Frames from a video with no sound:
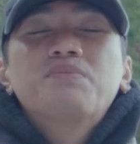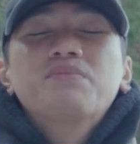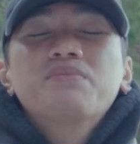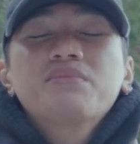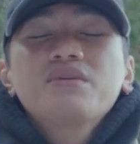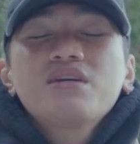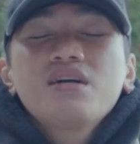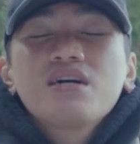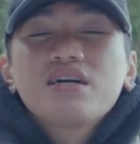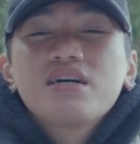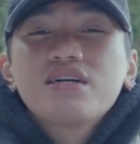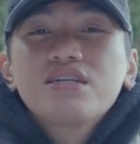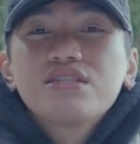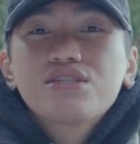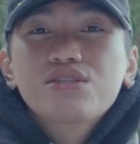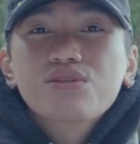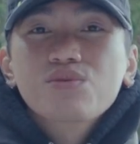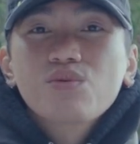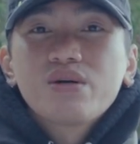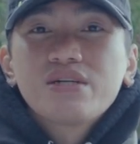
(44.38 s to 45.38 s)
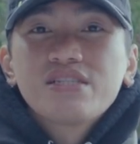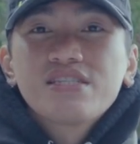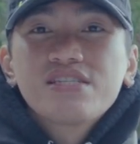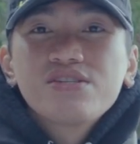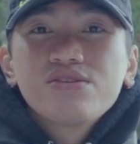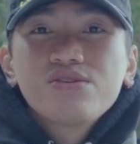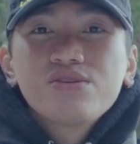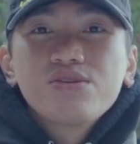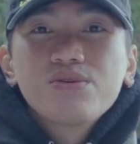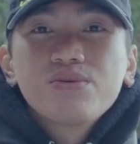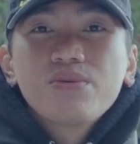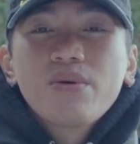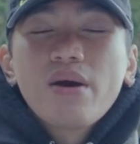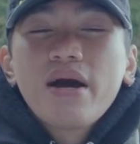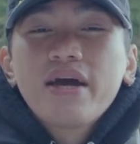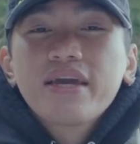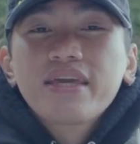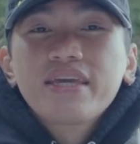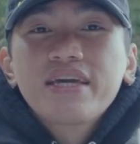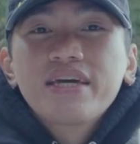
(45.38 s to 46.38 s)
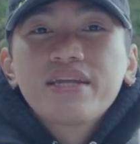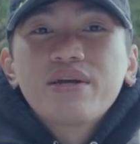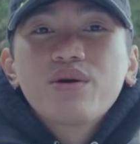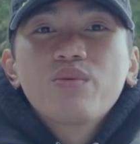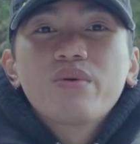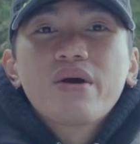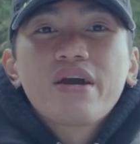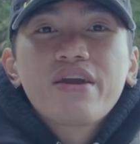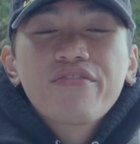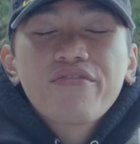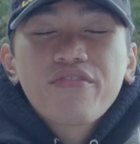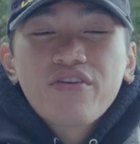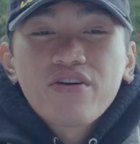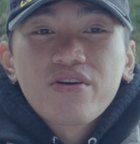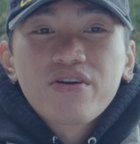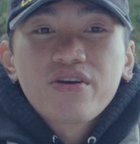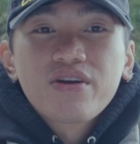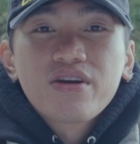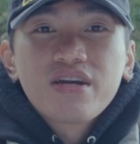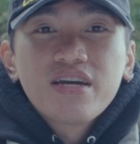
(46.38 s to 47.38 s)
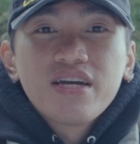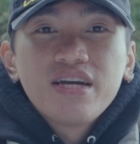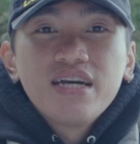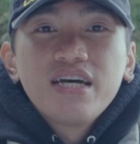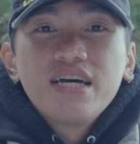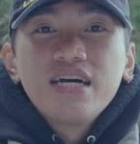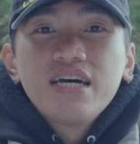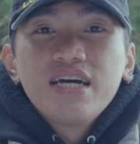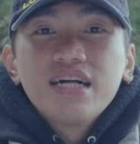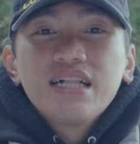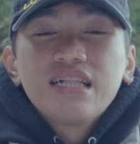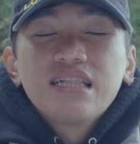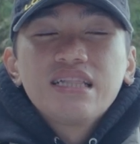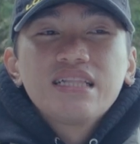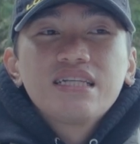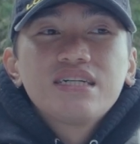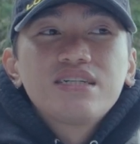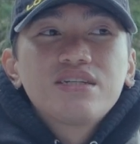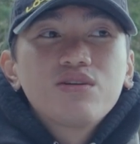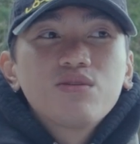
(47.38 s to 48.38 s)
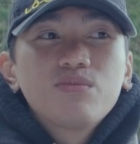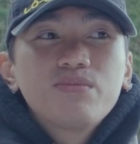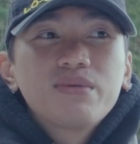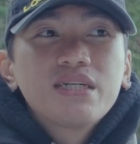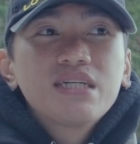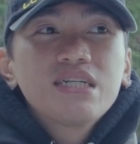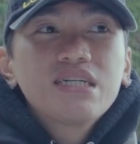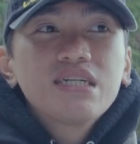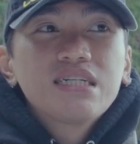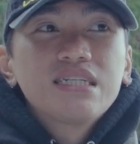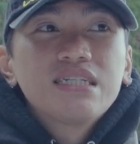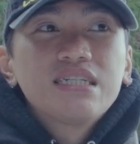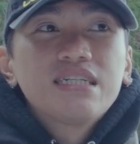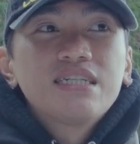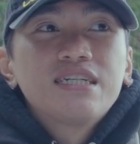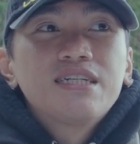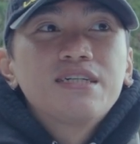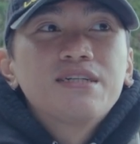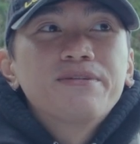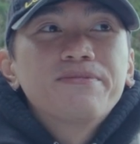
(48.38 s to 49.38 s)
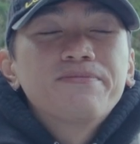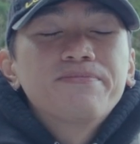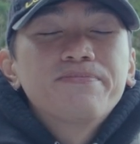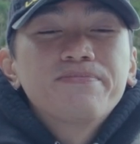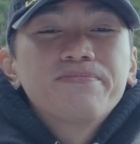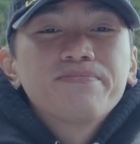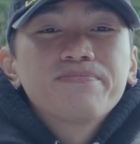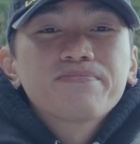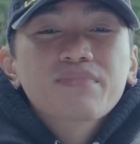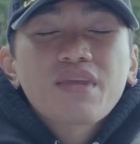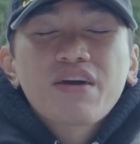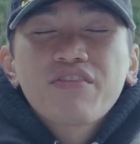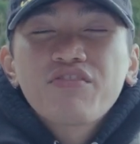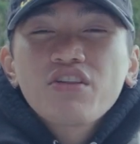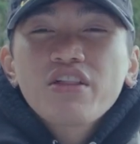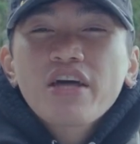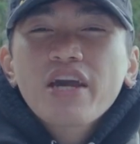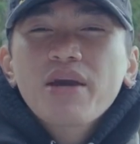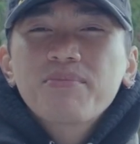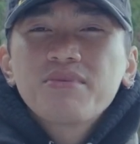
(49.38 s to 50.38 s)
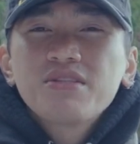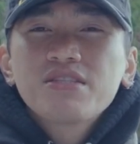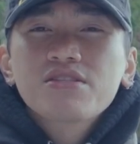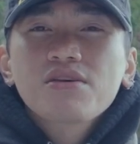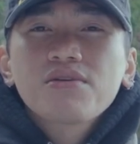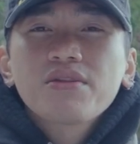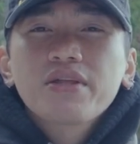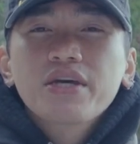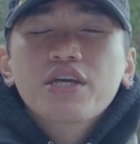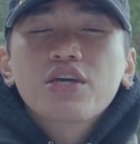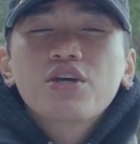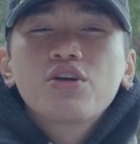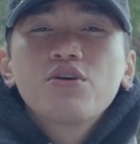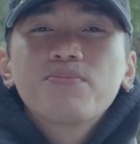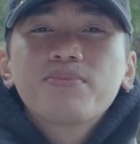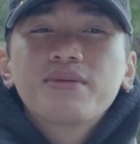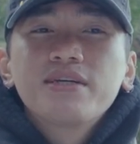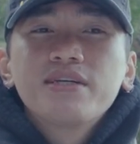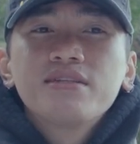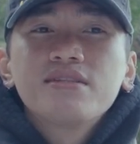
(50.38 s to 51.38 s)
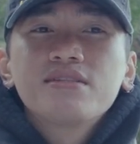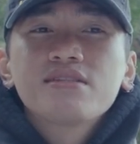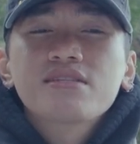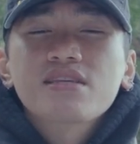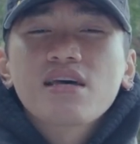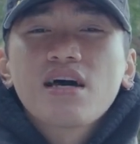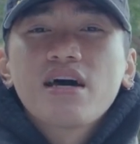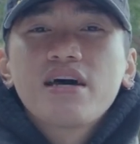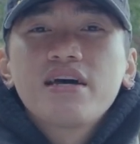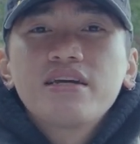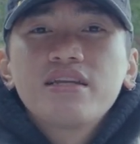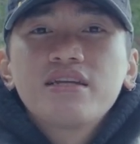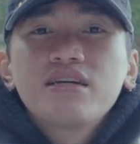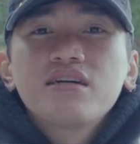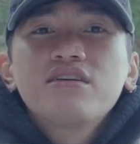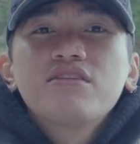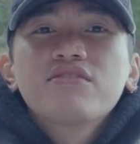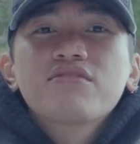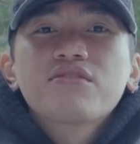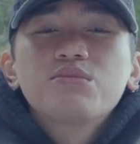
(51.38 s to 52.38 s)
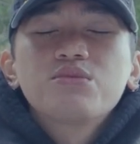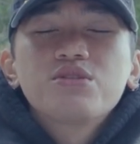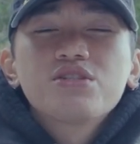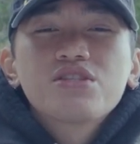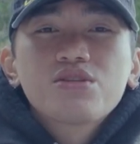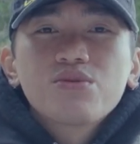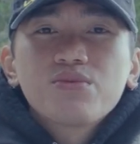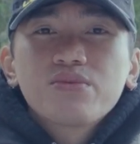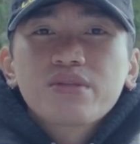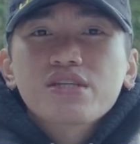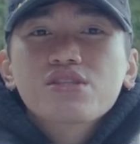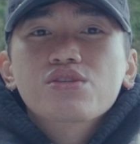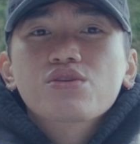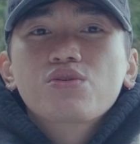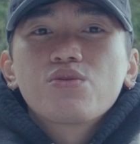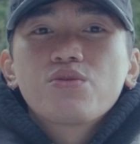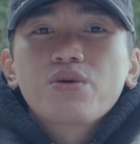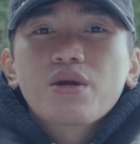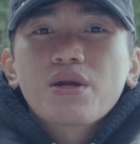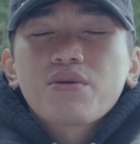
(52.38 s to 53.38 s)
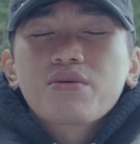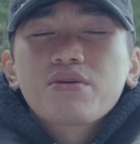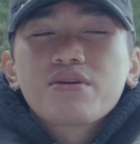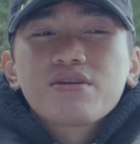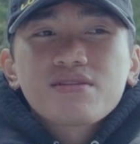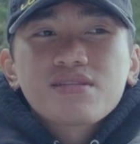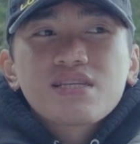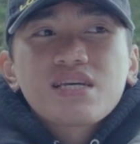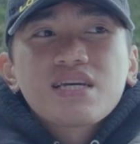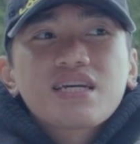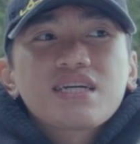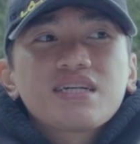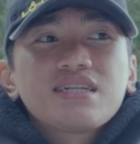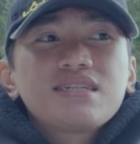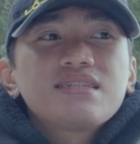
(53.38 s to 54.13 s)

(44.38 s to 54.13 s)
Yeah, just want to get away for a little bit. I feel like I've been so like cooped inside from just doing like schoolwork, where it's like